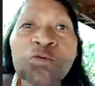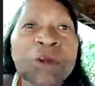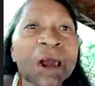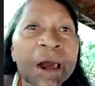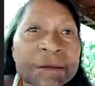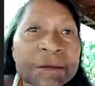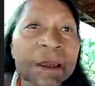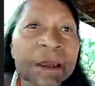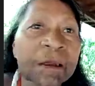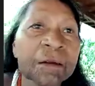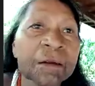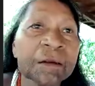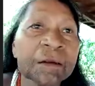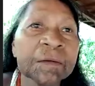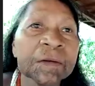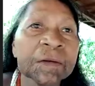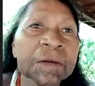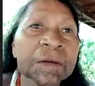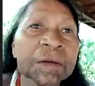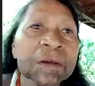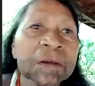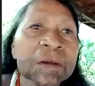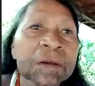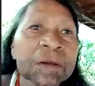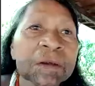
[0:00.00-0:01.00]
I don't
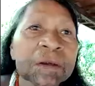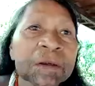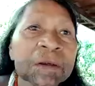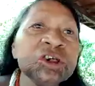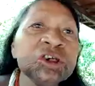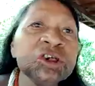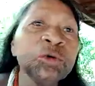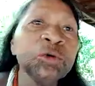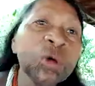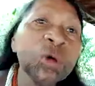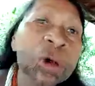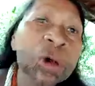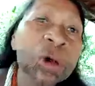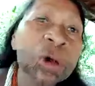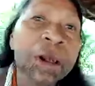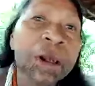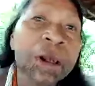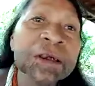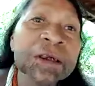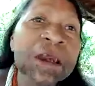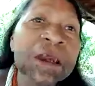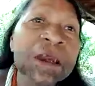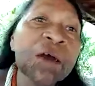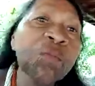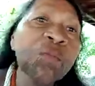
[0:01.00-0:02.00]
know if she's able
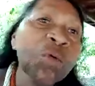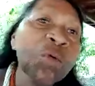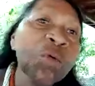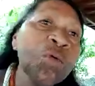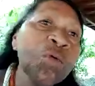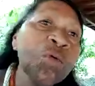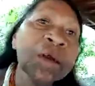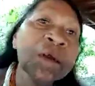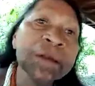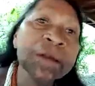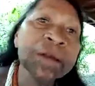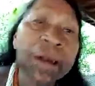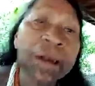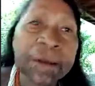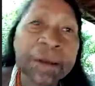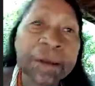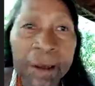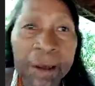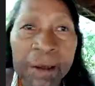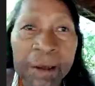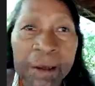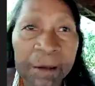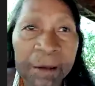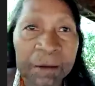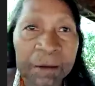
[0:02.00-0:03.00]
to hear
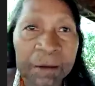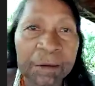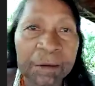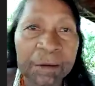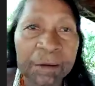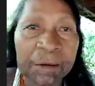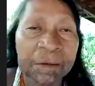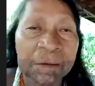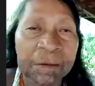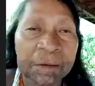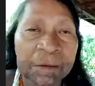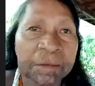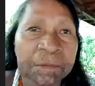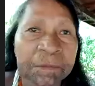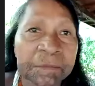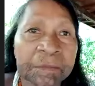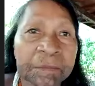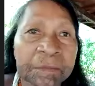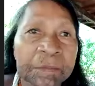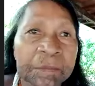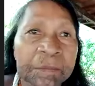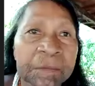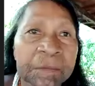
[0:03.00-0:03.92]
her now or not.